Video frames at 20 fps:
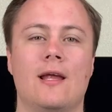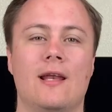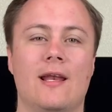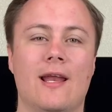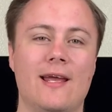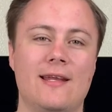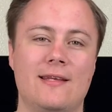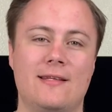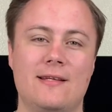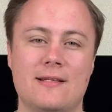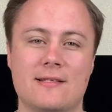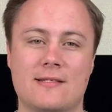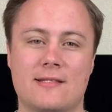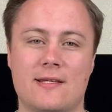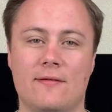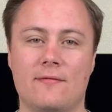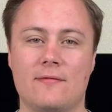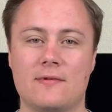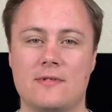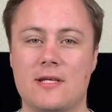
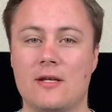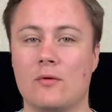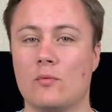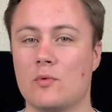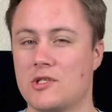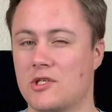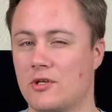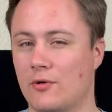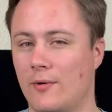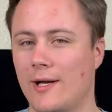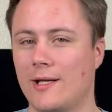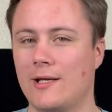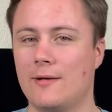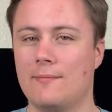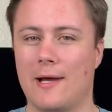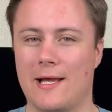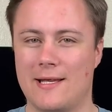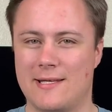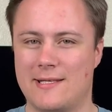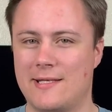1917 was directed
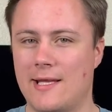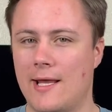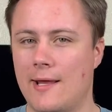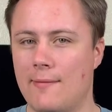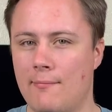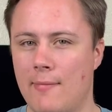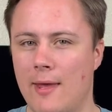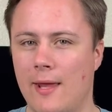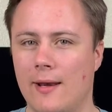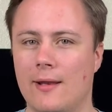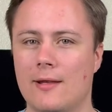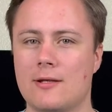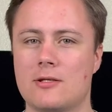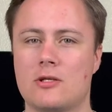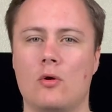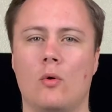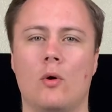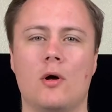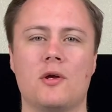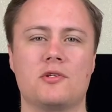by Sam Mendes,
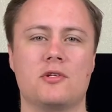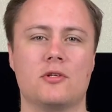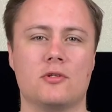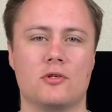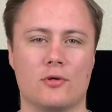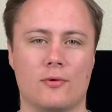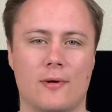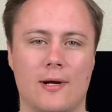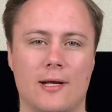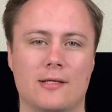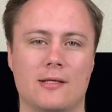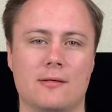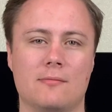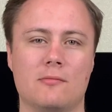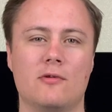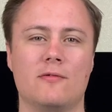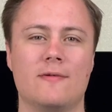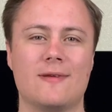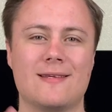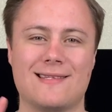who also directed
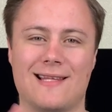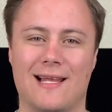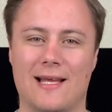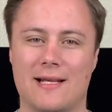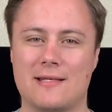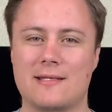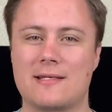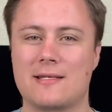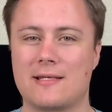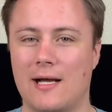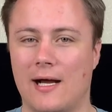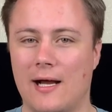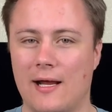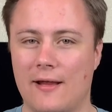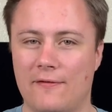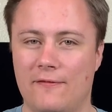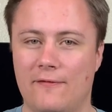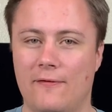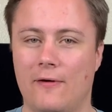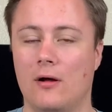movies like
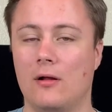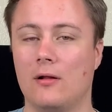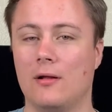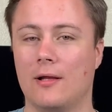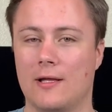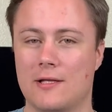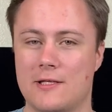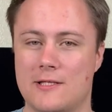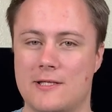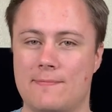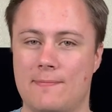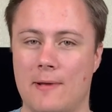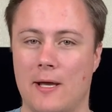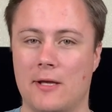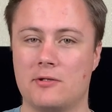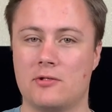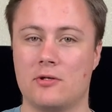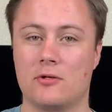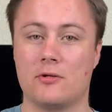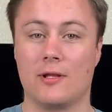Skyfall and
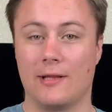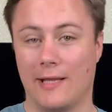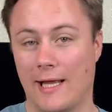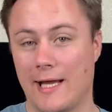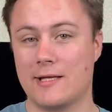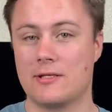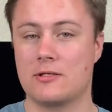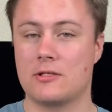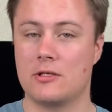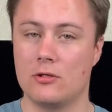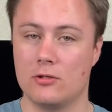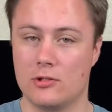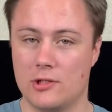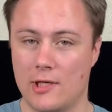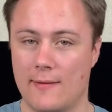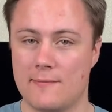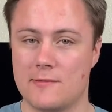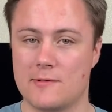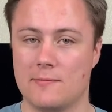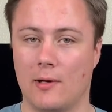Spectre, the last two
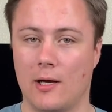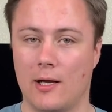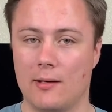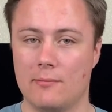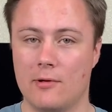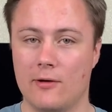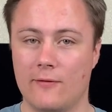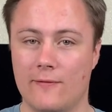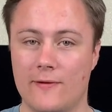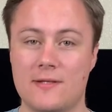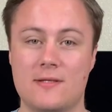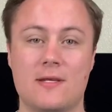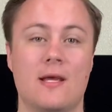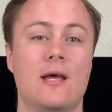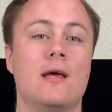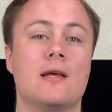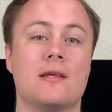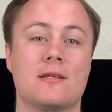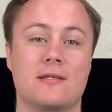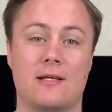James Bond movies.
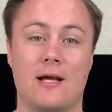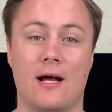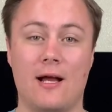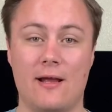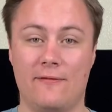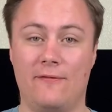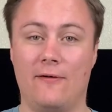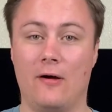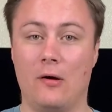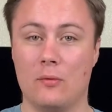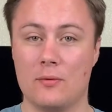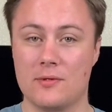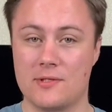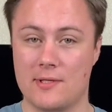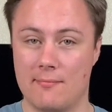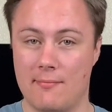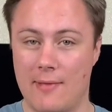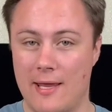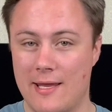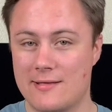Skyfall was
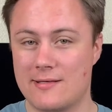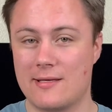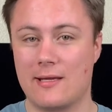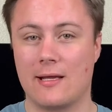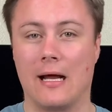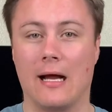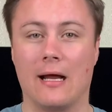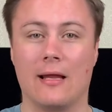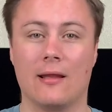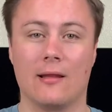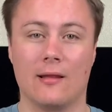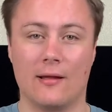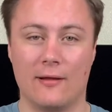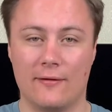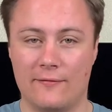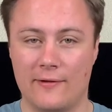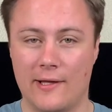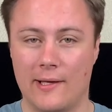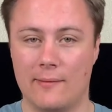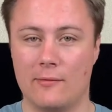amazing. I
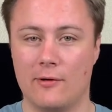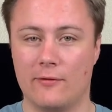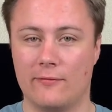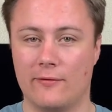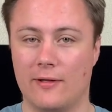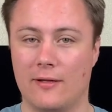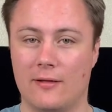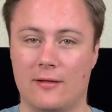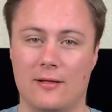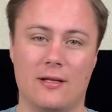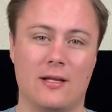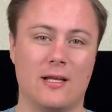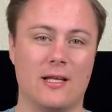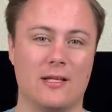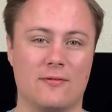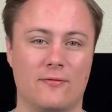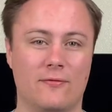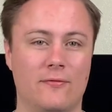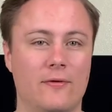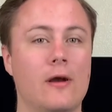love that movie.
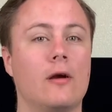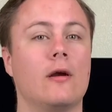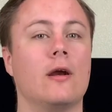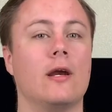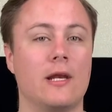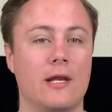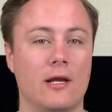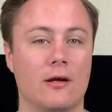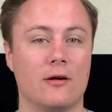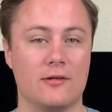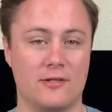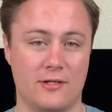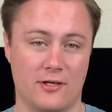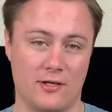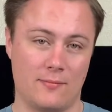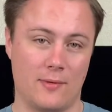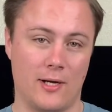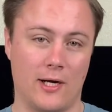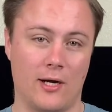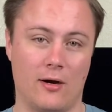It's very near and dear
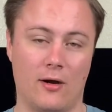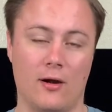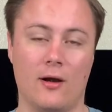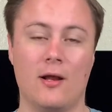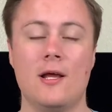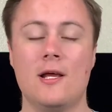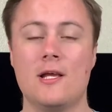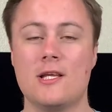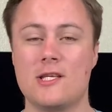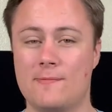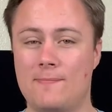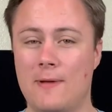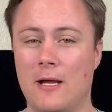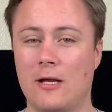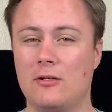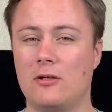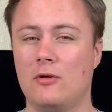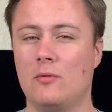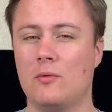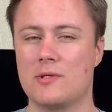to my heart.
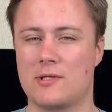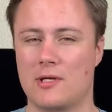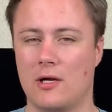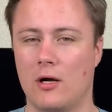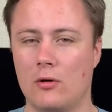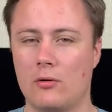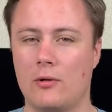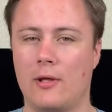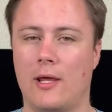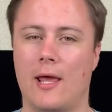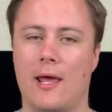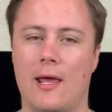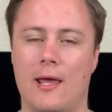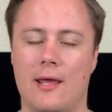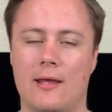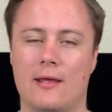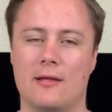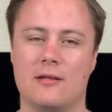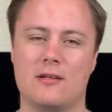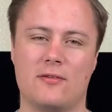Spectre was
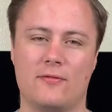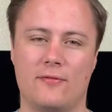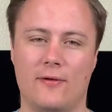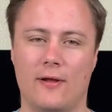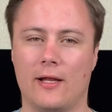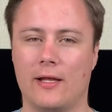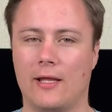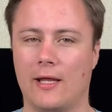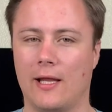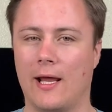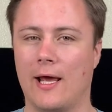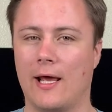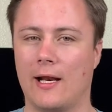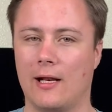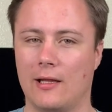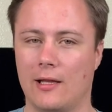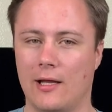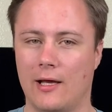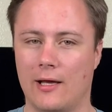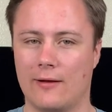okay. It just felt like it had a
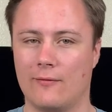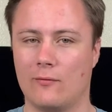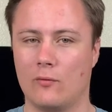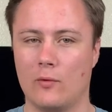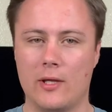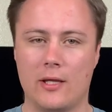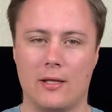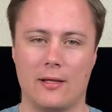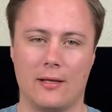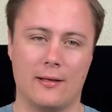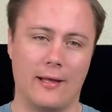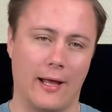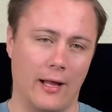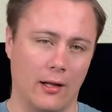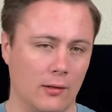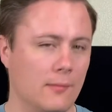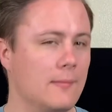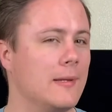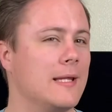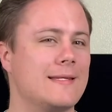lot of weak
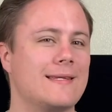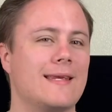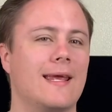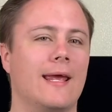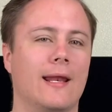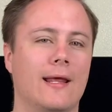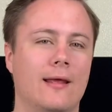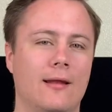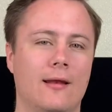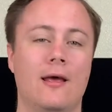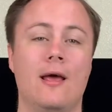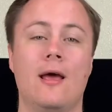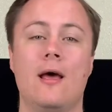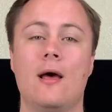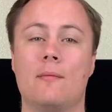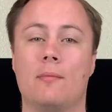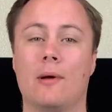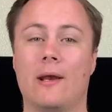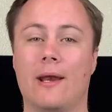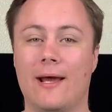elements in it.
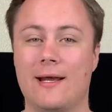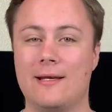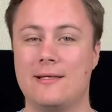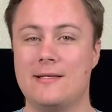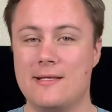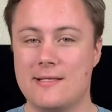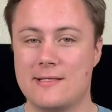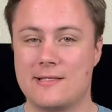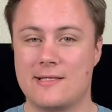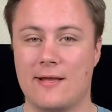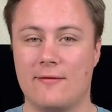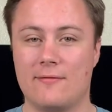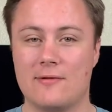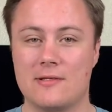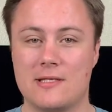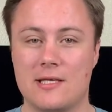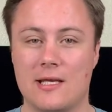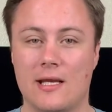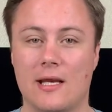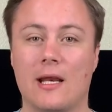But
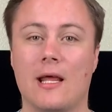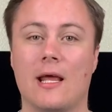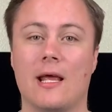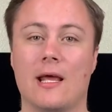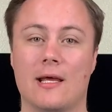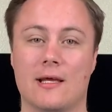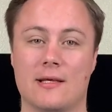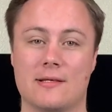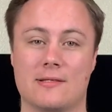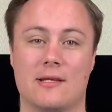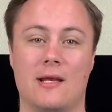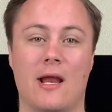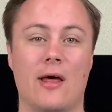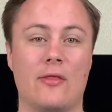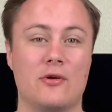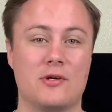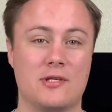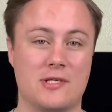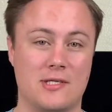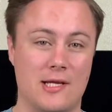1917 is
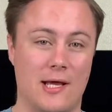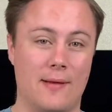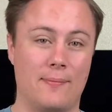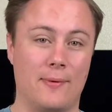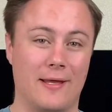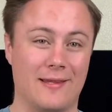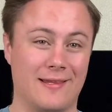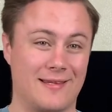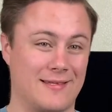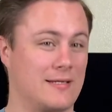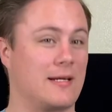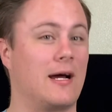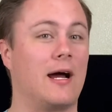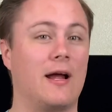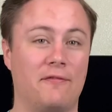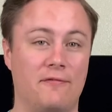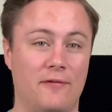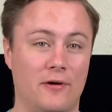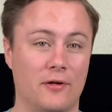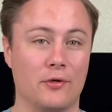another step in the
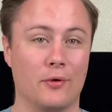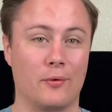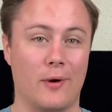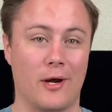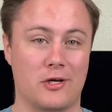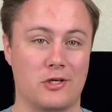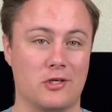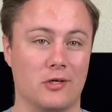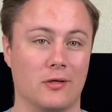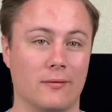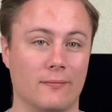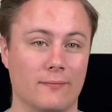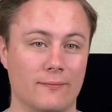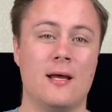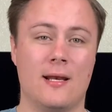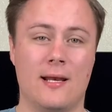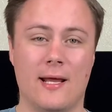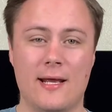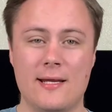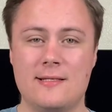Skyfall direction.
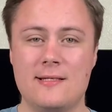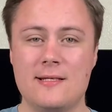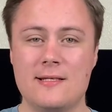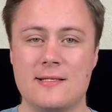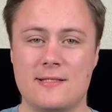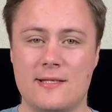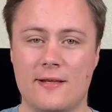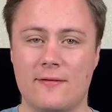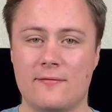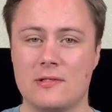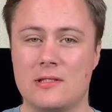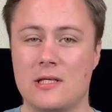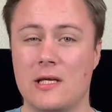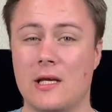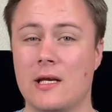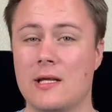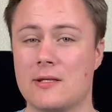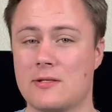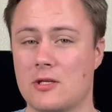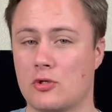
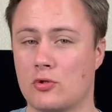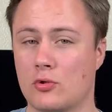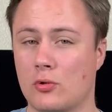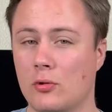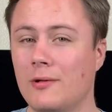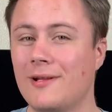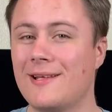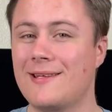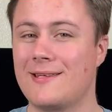1917 is a truly